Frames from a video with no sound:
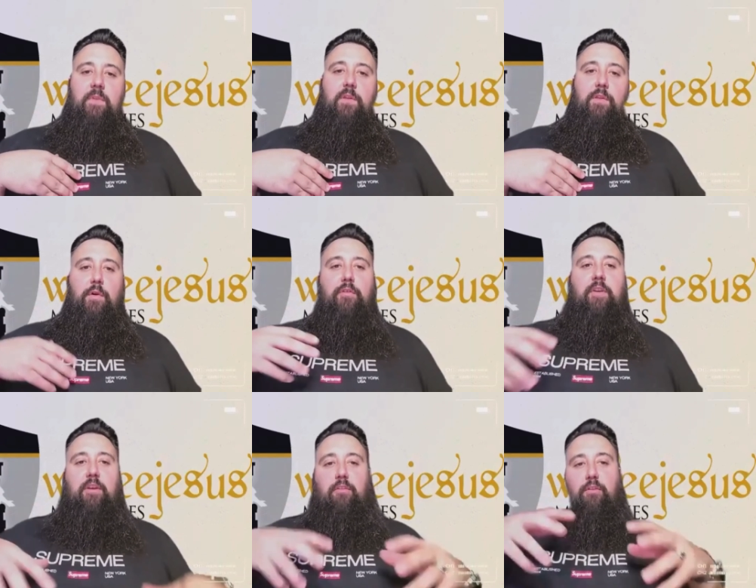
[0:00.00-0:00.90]
those
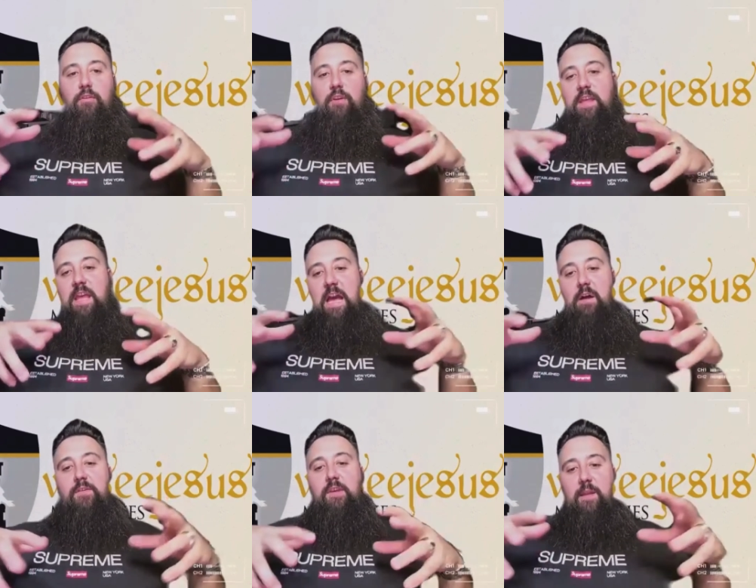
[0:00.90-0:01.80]
issues in the
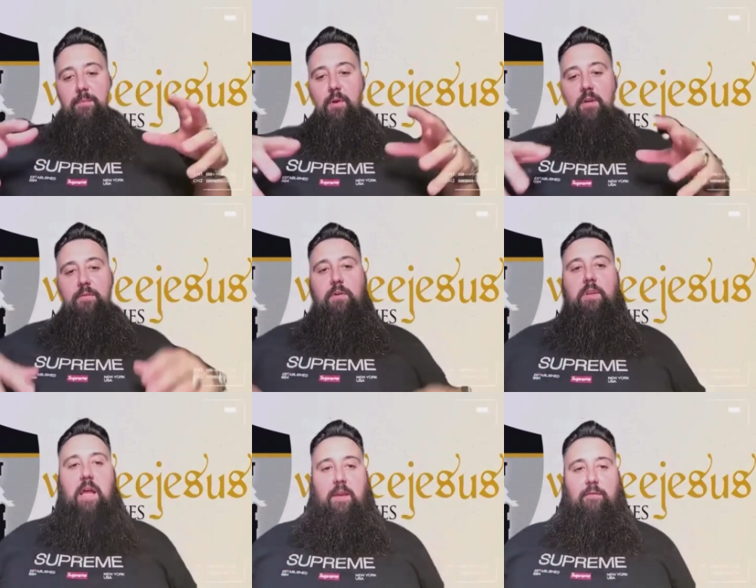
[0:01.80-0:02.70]
outside part of your
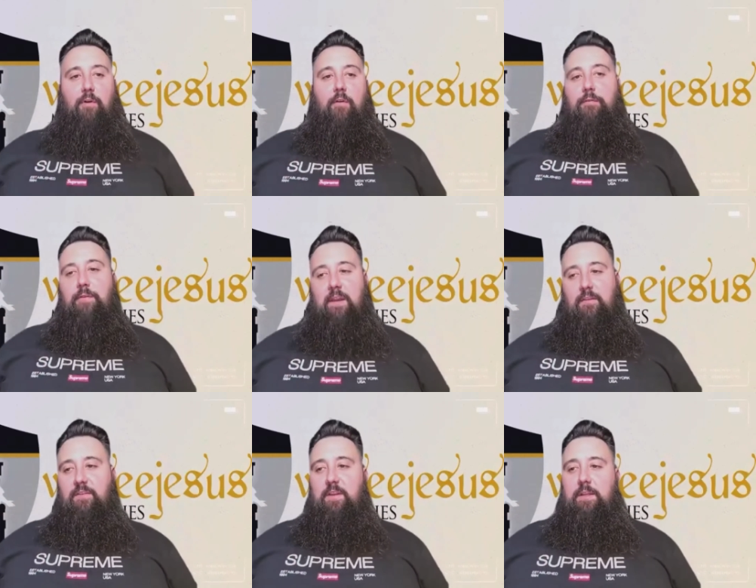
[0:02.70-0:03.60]
life are fixed.